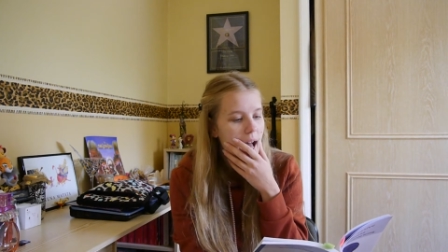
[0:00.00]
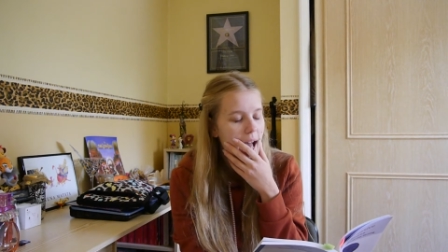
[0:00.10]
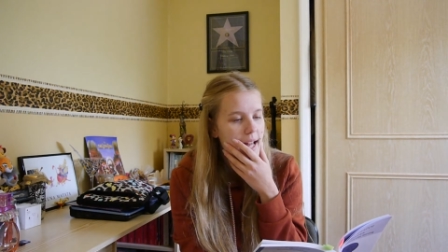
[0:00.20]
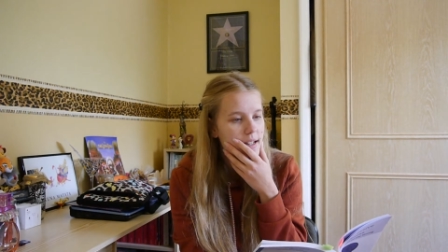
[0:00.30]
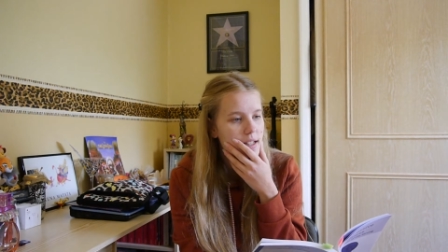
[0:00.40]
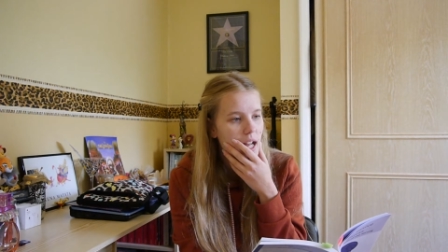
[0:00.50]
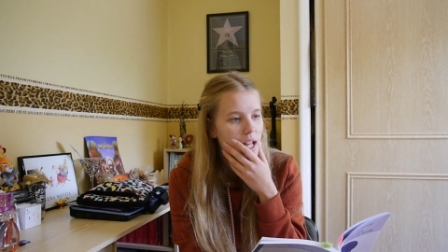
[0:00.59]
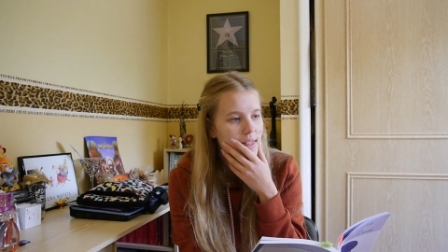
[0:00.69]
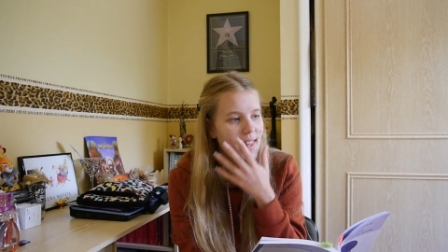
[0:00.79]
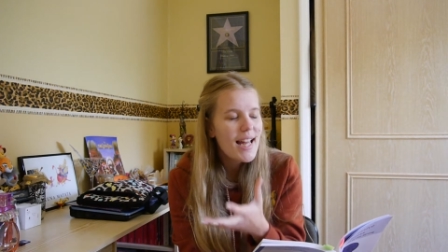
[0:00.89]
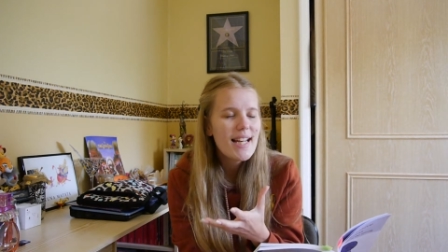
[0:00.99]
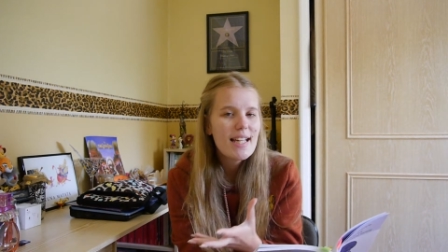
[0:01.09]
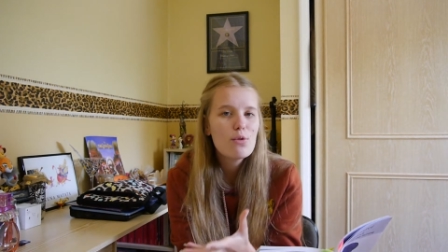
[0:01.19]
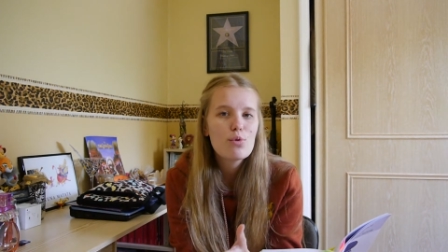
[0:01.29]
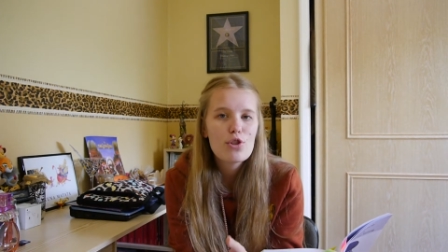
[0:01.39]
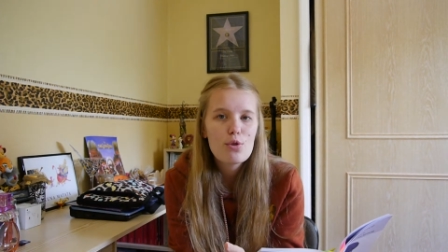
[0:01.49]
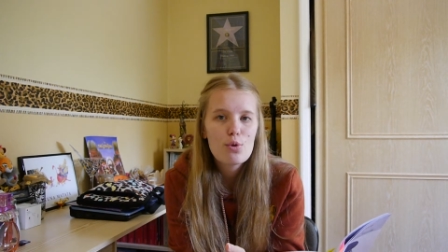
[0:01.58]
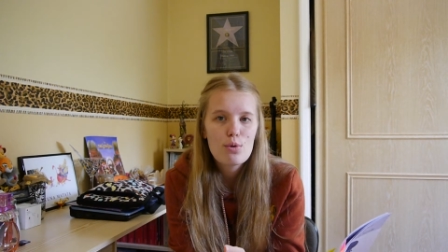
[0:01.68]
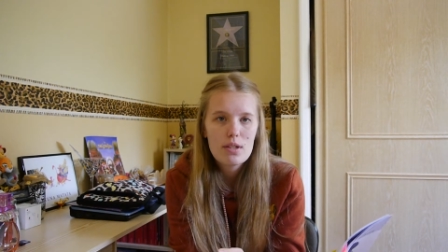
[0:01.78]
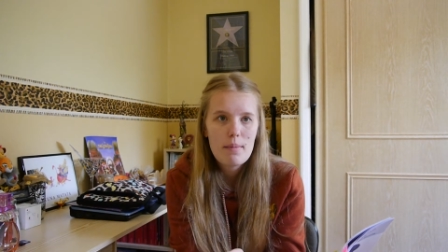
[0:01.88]
And then he also
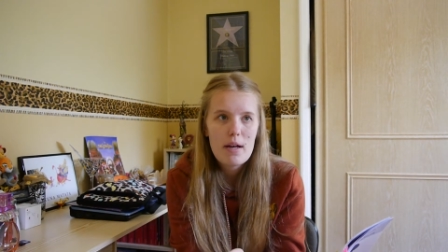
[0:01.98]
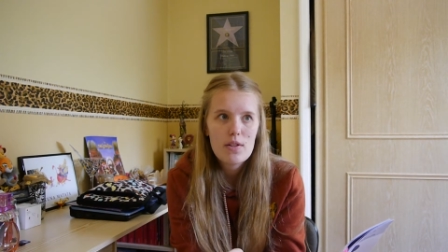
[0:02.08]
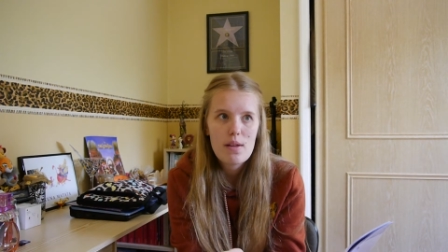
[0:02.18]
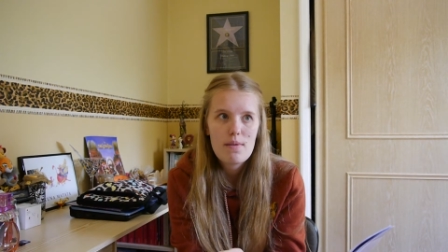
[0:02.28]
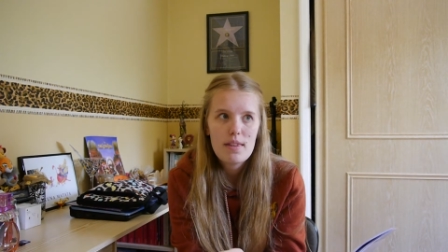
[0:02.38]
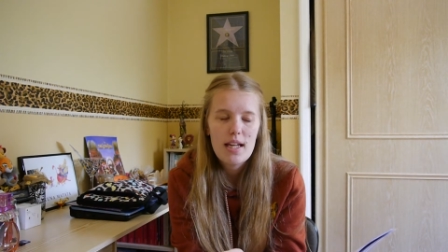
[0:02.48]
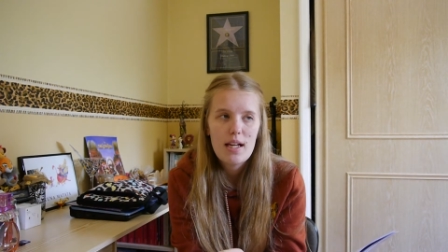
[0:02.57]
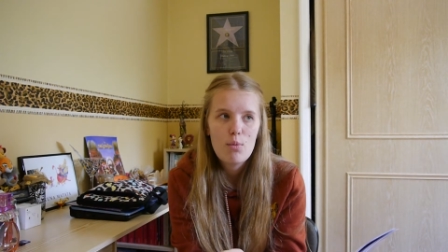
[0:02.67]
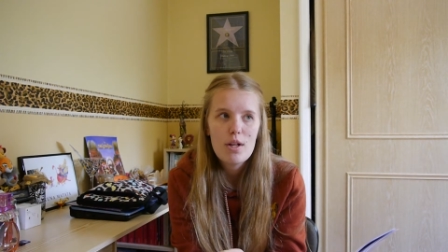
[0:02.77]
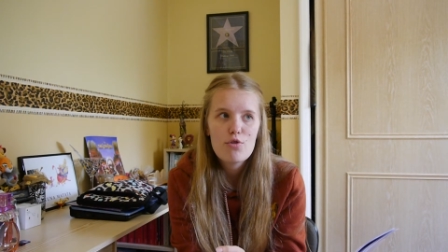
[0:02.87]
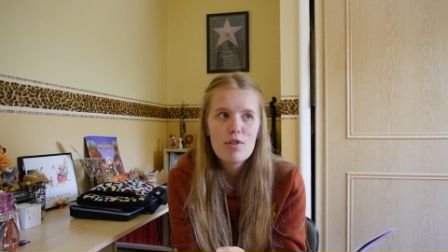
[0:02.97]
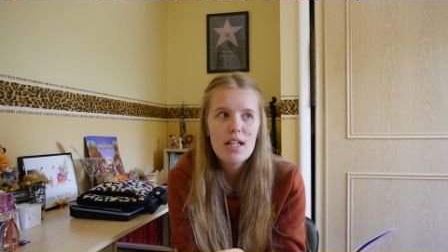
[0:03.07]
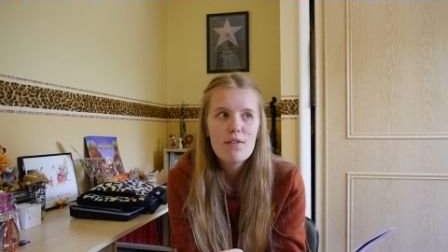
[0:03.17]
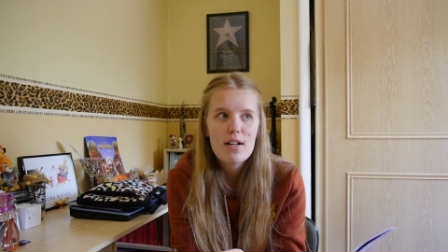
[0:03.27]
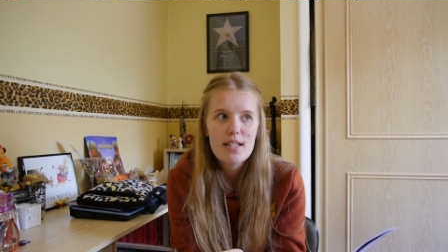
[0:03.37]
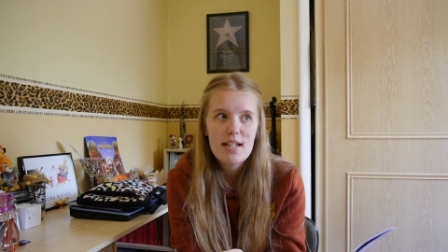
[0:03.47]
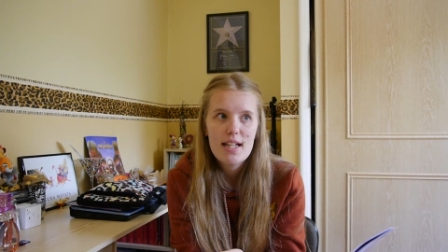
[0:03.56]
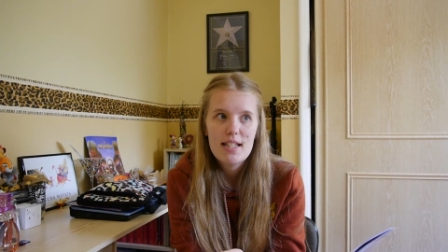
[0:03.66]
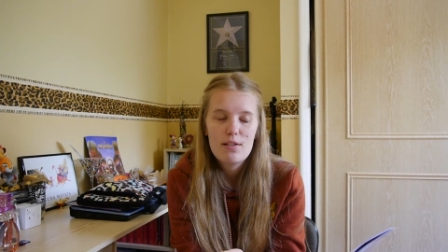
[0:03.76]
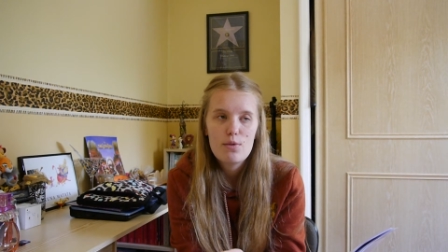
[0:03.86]
talks about something which really
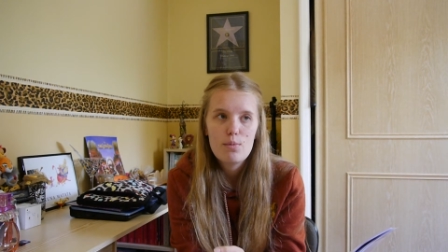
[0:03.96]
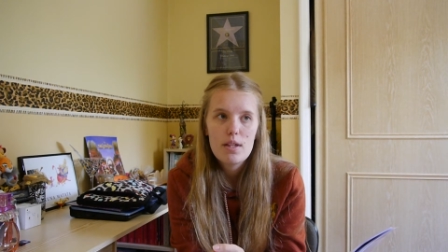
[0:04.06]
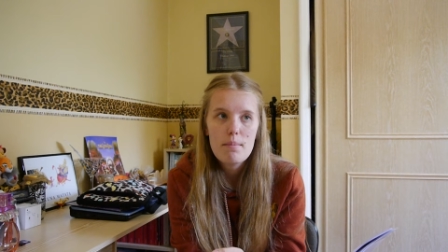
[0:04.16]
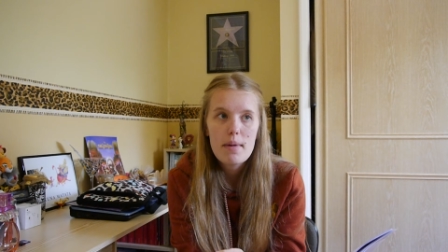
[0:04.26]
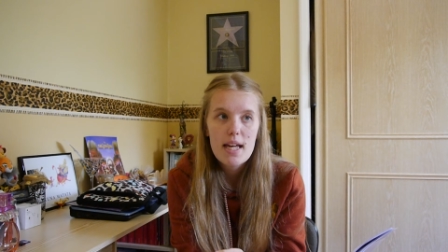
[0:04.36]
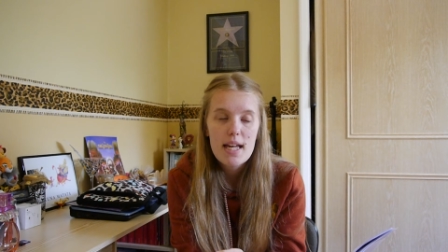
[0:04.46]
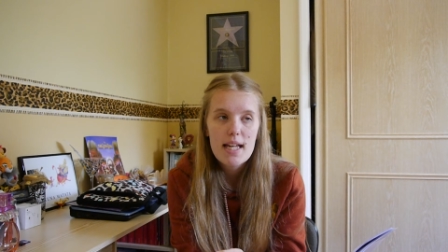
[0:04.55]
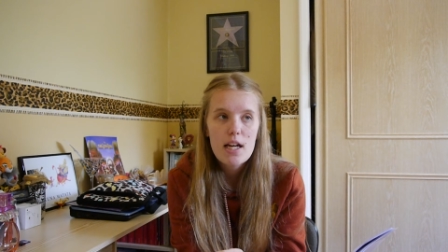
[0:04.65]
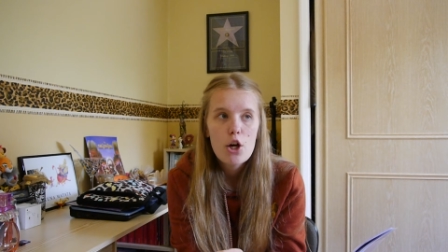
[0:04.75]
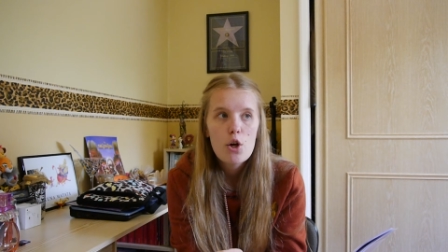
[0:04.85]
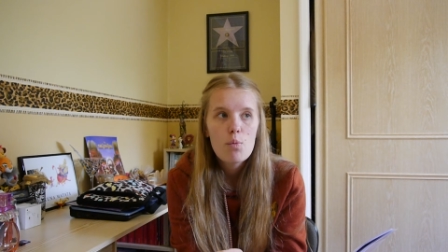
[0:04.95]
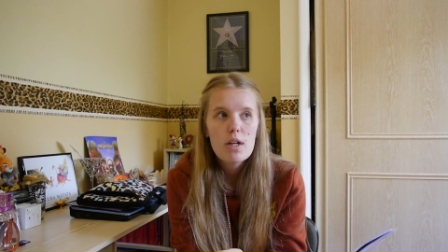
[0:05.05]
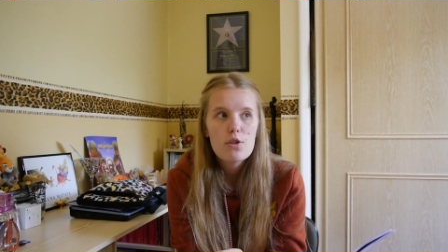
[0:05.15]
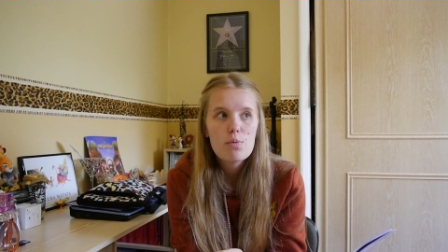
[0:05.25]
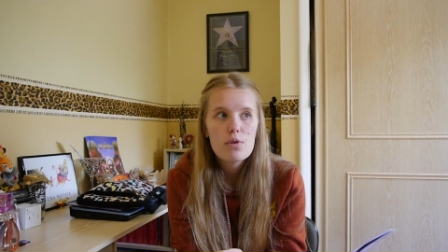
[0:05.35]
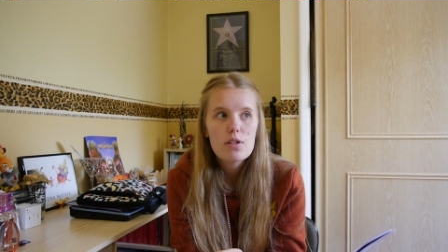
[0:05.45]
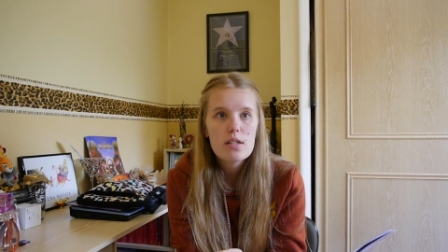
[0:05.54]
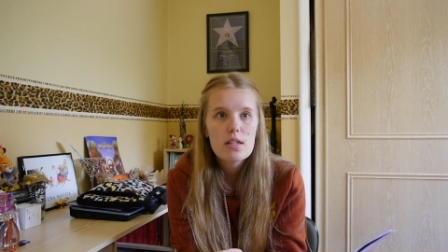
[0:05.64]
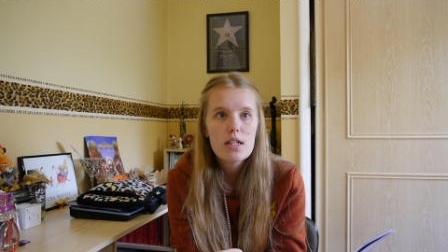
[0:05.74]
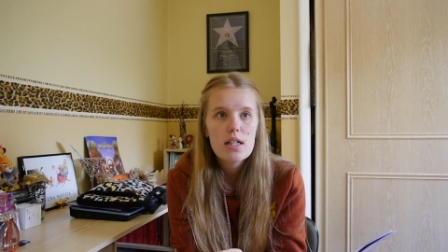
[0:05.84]
resonated with me, which
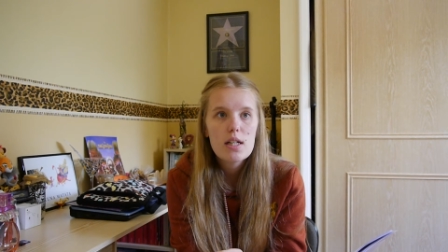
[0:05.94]
was,